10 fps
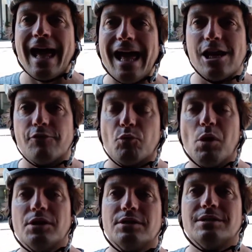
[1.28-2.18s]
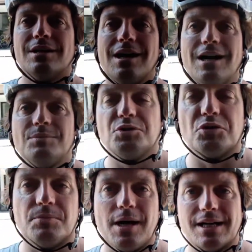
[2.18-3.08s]
Hello everyone, I'm
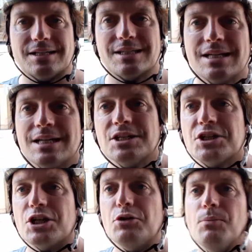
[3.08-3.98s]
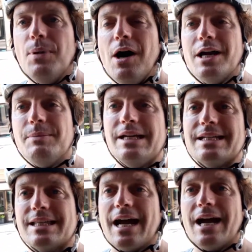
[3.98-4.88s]
George from Ireland. So behind me
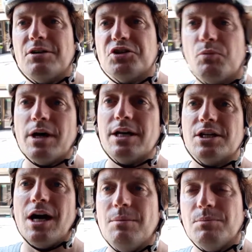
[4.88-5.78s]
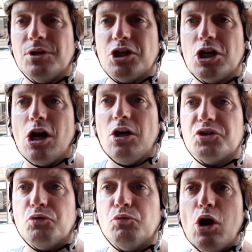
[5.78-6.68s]
is the house where um,
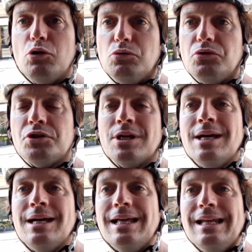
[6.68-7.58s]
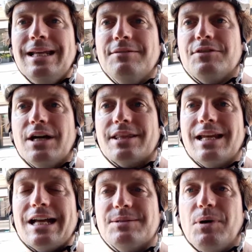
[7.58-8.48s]
Charles Rolls lived uh, the
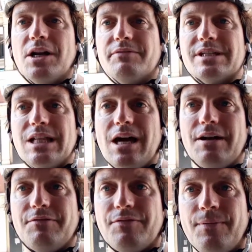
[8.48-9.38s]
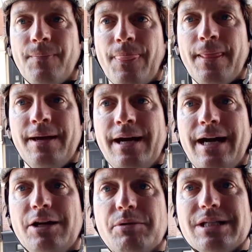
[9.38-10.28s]
latter part of his life.
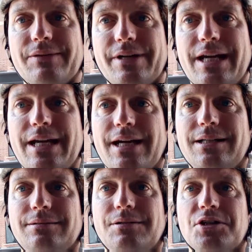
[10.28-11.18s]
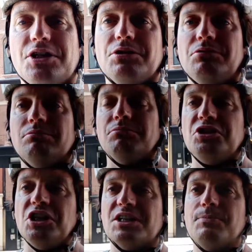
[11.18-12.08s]
And he was living here till
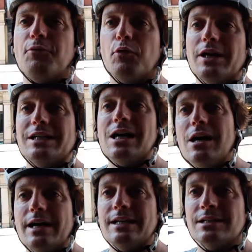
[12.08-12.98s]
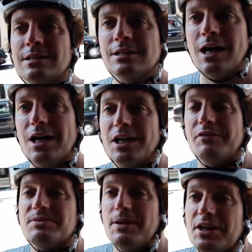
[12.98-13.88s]
just before he died. I don't know if
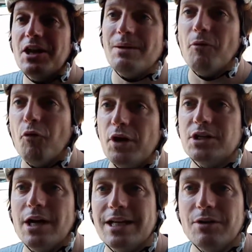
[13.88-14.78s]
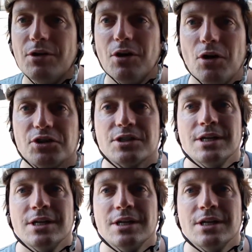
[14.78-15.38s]
he spent the night before he died here or not.